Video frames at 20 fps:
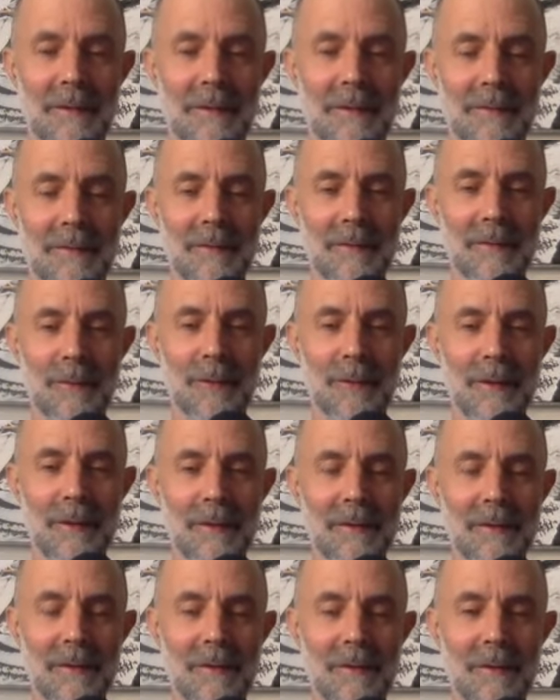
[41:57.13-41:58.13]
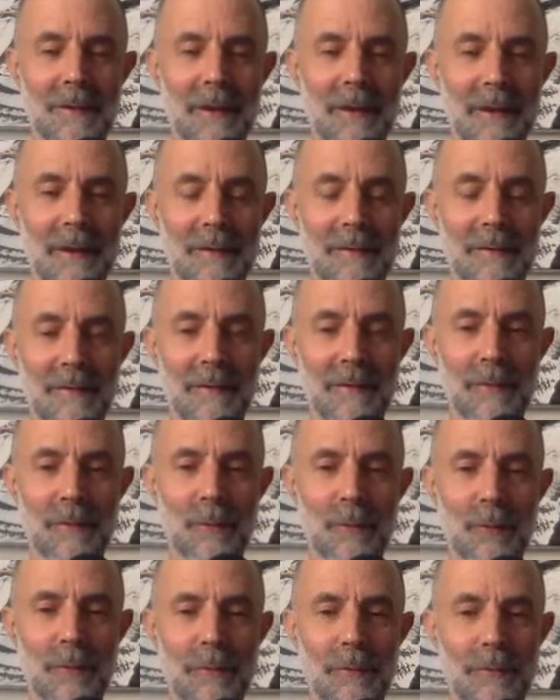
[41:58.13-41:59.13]
that we create the
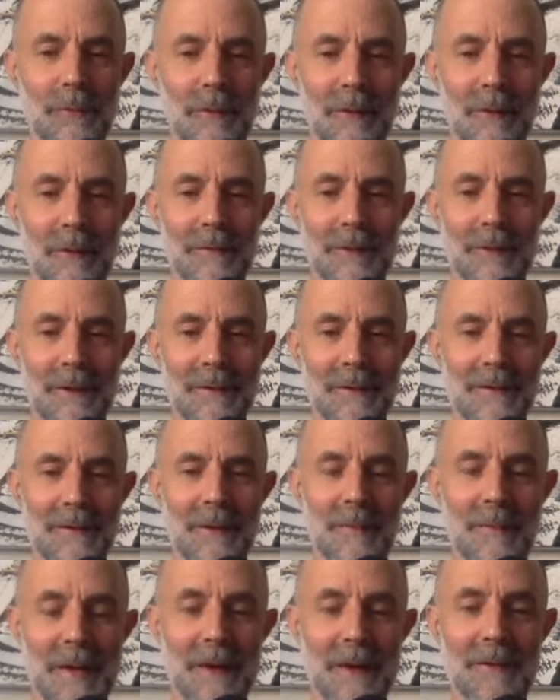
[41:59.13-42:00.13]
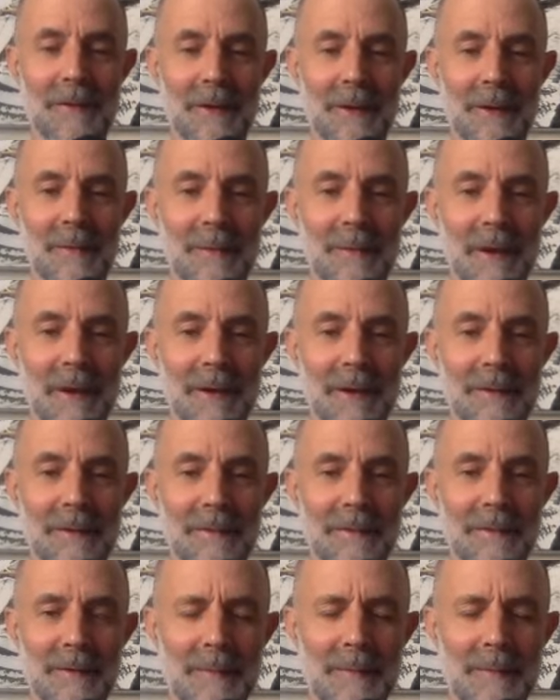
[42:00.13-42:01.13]
walls of somehow in our minds